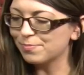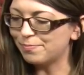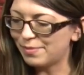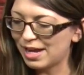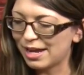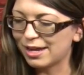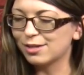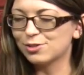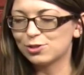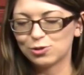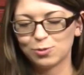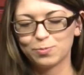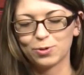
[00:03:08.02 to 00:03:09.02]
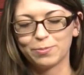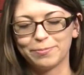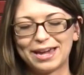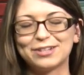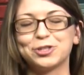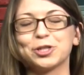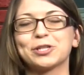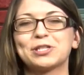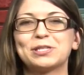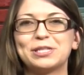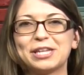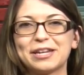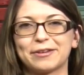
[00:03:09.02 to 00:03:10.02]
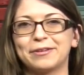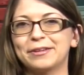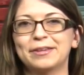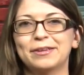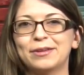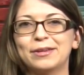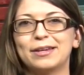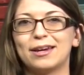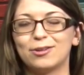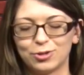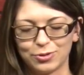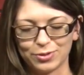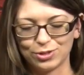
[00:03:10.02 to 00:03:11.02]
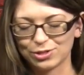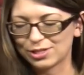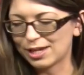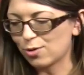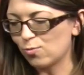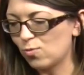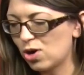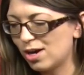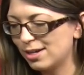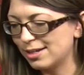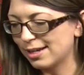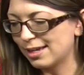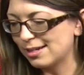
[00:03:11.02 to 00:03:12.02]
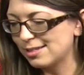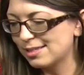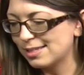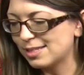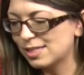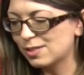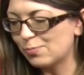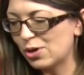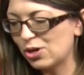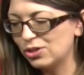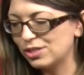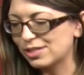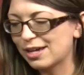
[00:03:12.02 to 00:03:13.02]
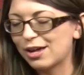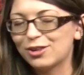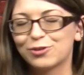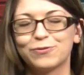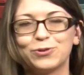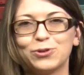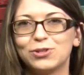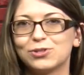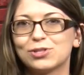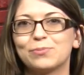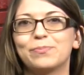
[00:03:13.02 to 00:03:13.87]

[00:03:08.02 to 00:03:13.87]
Bank Super Magic Stick. I don't know, it looks like a wand, I guess. It's small, it's colorful, there's a